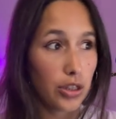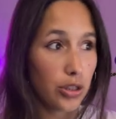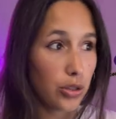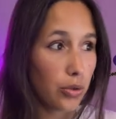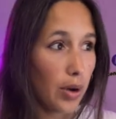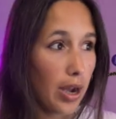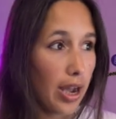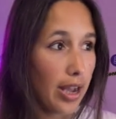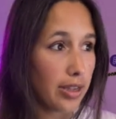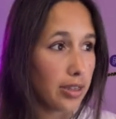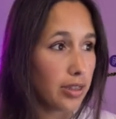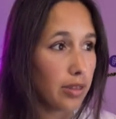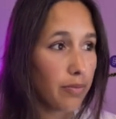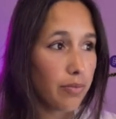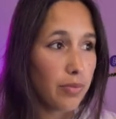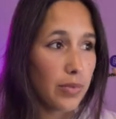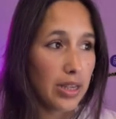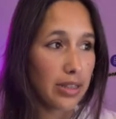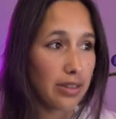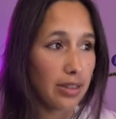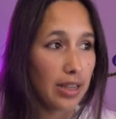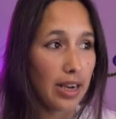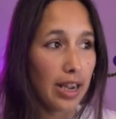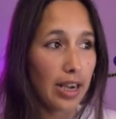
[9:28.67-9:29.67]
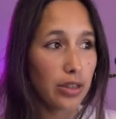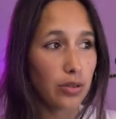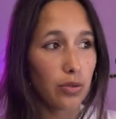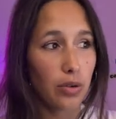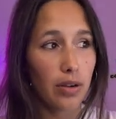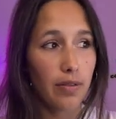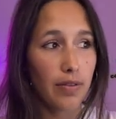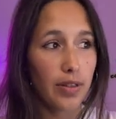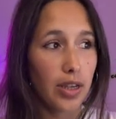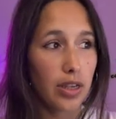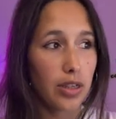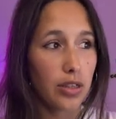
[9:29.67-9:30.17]
squares. I'll select one
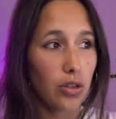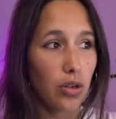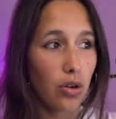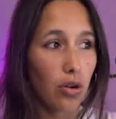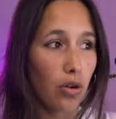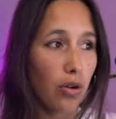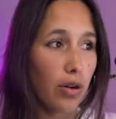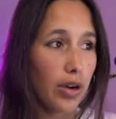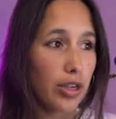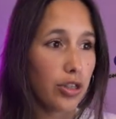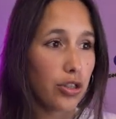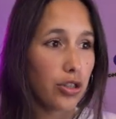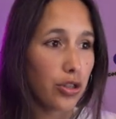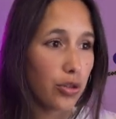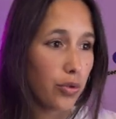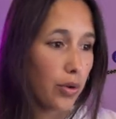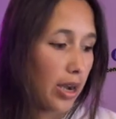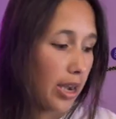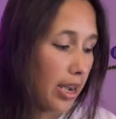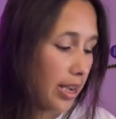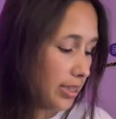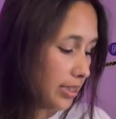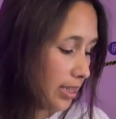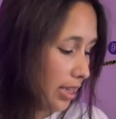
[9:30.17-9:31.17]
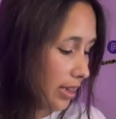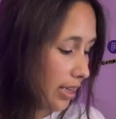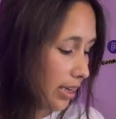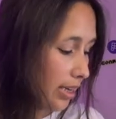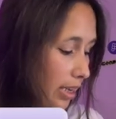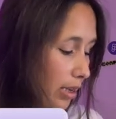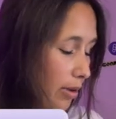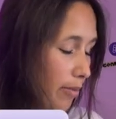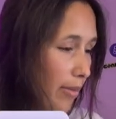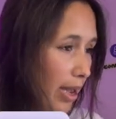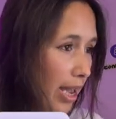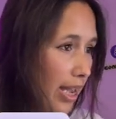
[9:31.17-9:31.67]
of these orange squares and then
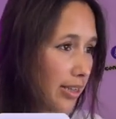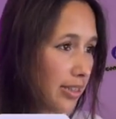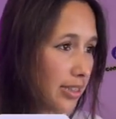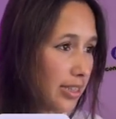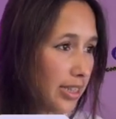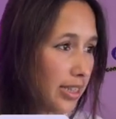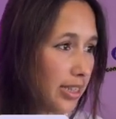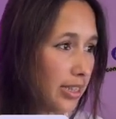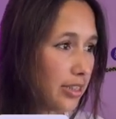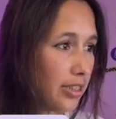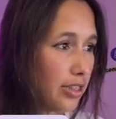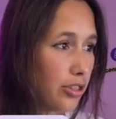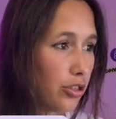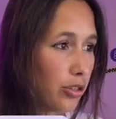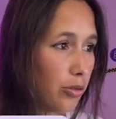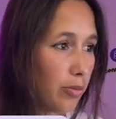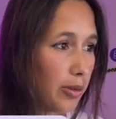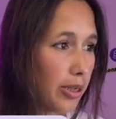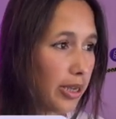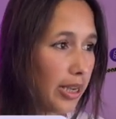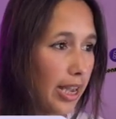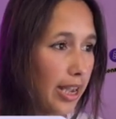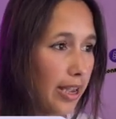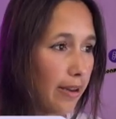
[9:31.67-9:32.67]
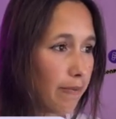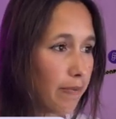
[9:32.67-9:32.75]
Command D to duplicate.